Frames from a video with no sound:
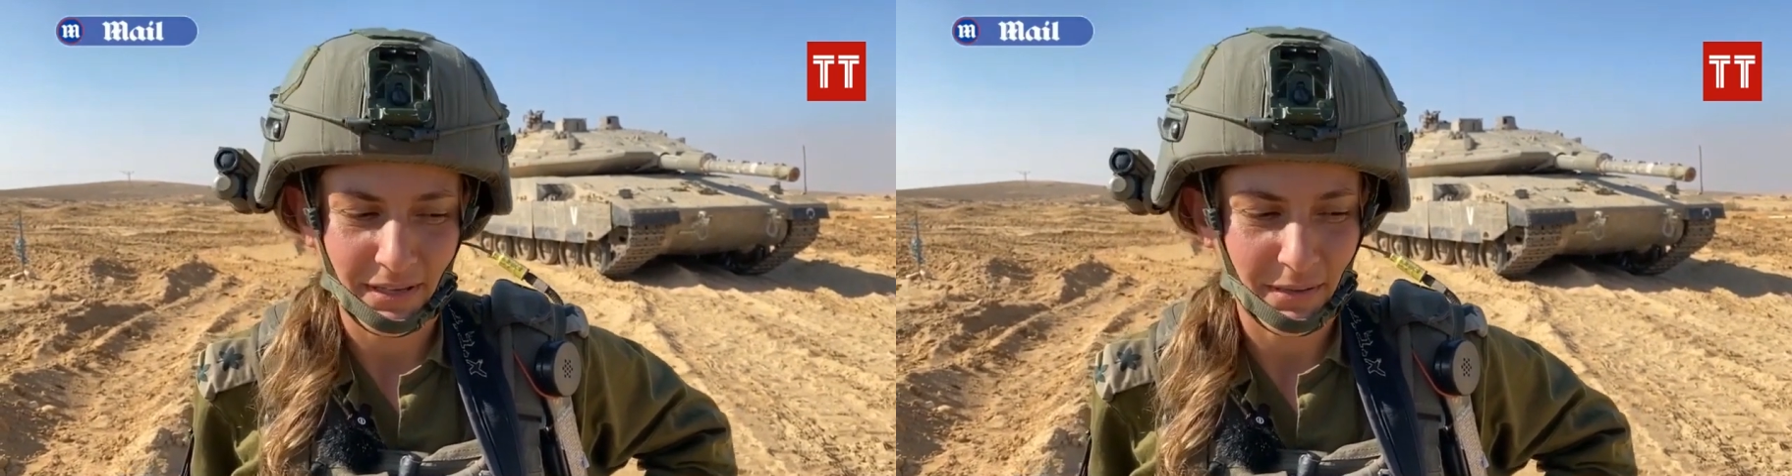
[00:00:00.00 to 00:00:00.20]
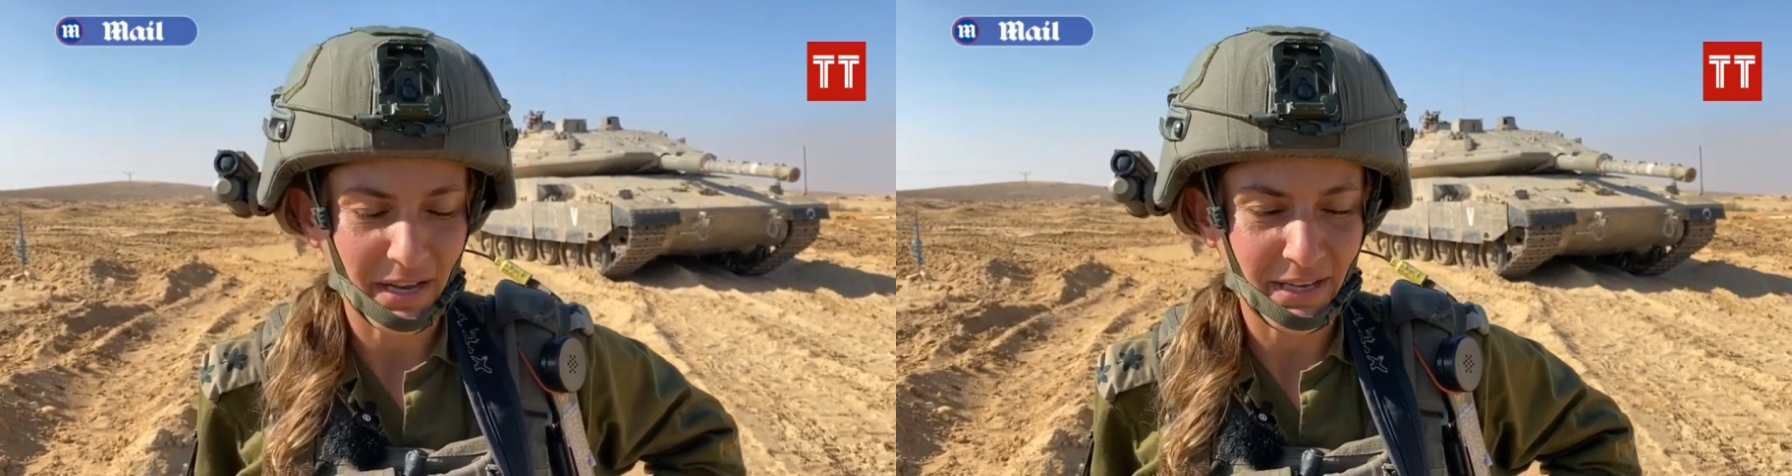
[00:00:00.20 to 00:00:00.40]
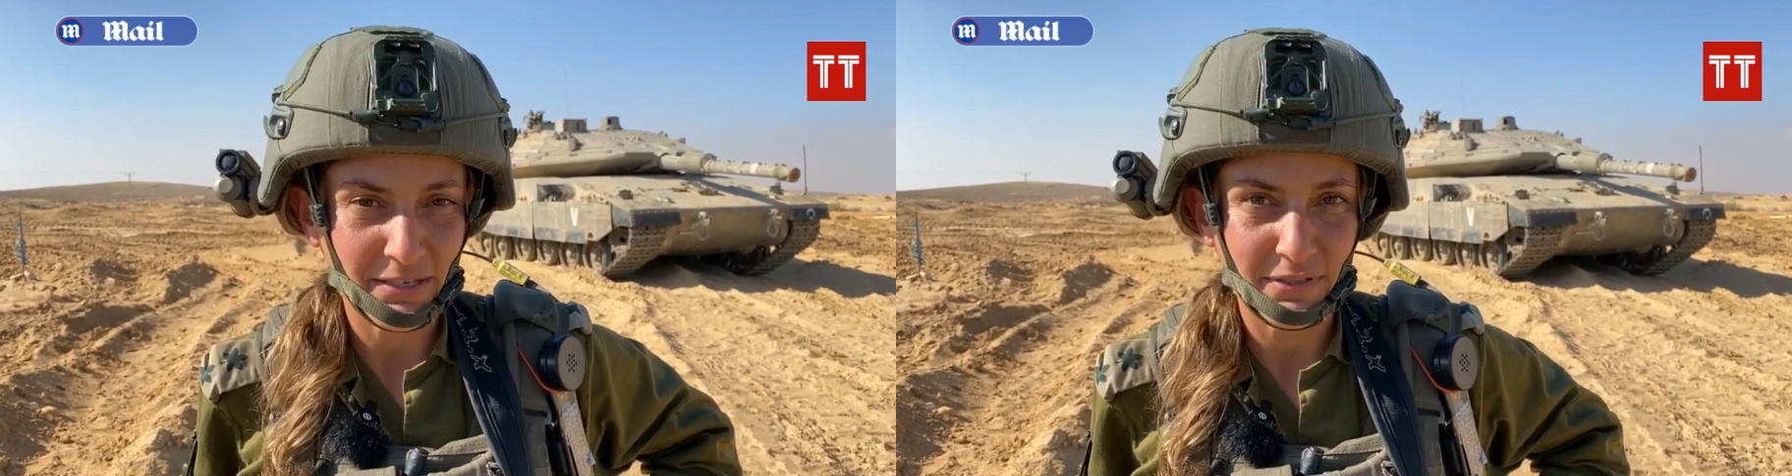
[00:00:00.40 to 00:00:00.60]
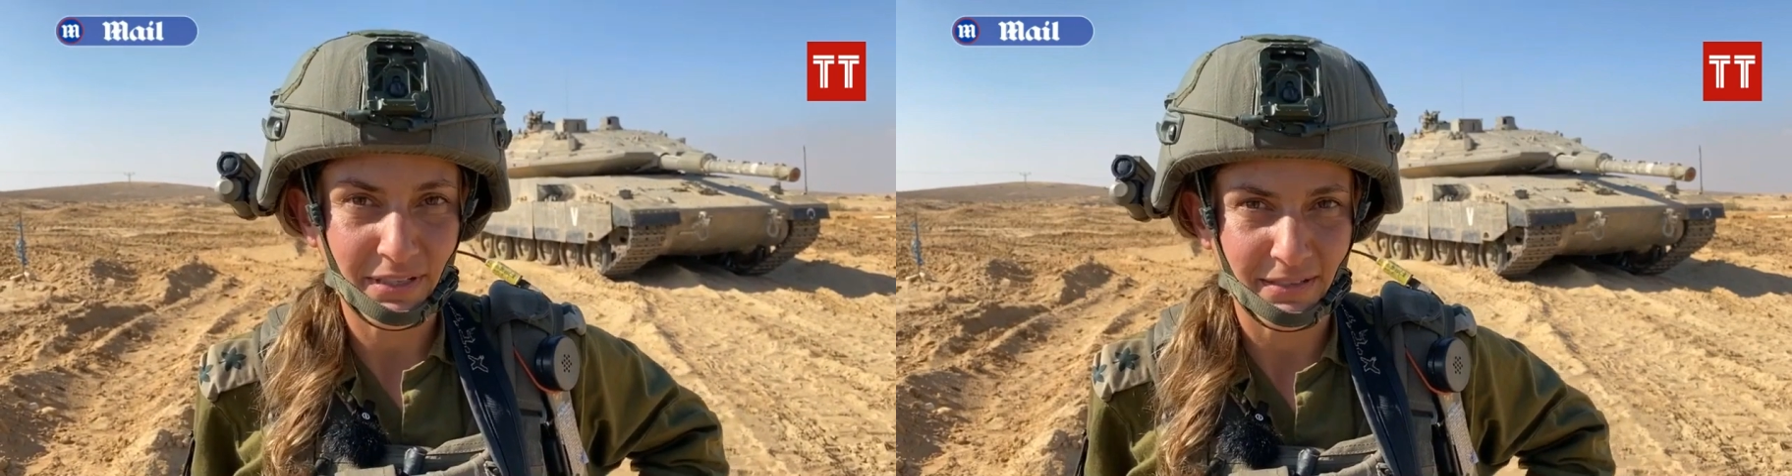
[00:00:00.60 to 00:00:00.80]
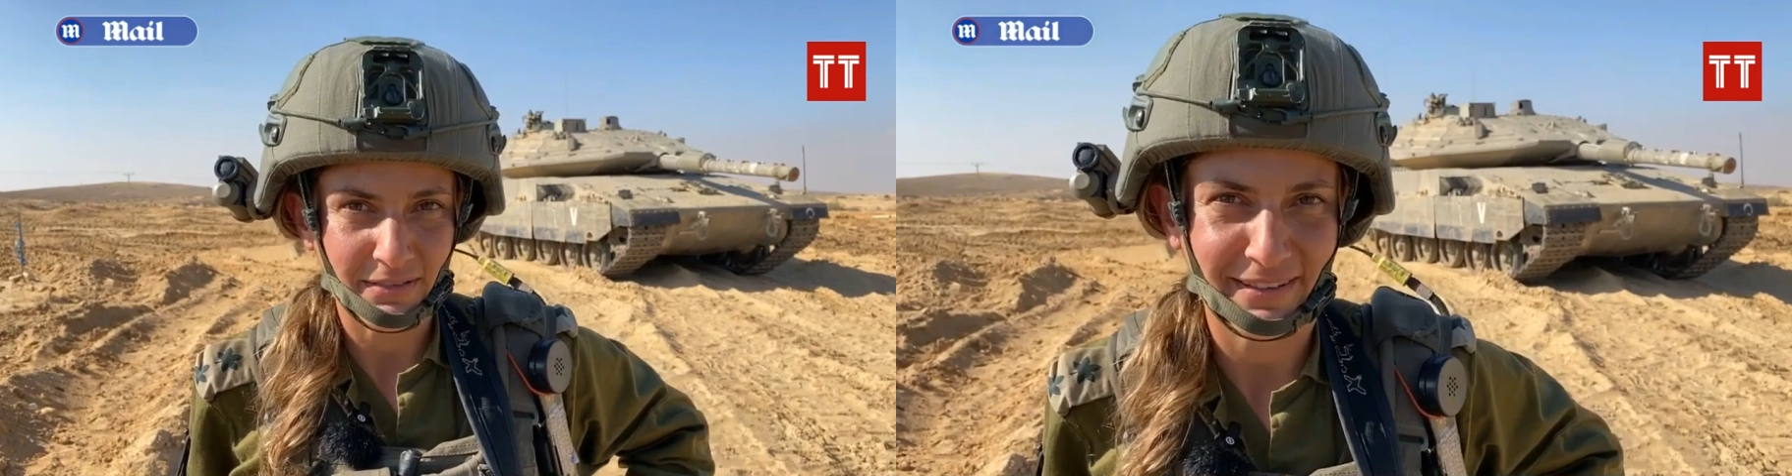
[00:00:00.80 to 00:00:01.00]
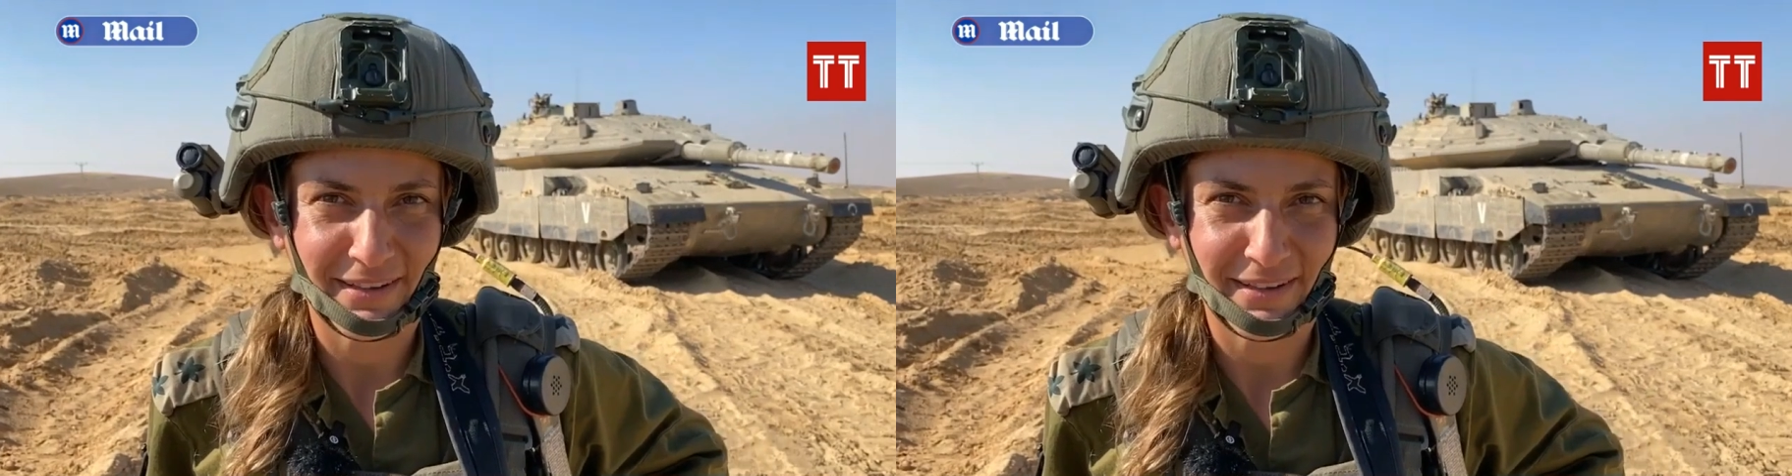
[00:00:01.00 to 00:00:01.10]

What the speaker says: and my unit,